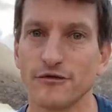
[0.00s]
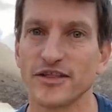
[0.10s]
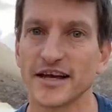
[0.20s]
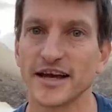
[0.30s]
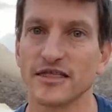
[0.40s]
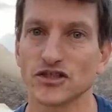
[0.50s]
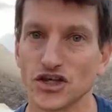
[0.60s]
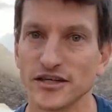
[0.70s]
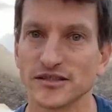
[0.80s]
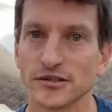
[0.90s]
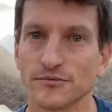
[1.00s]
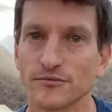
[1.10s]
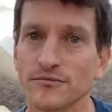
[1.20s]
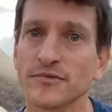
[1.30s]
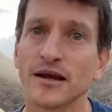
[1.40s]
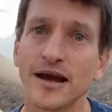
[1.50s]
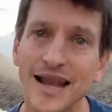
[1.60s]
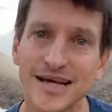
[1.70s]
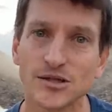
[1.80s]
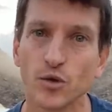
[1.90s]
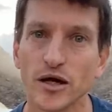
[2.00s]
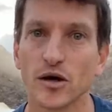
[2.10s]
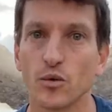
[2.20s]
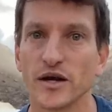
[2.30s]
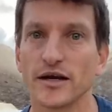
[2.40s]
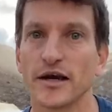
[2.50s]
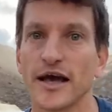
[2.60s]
if they get the chance? Last week, we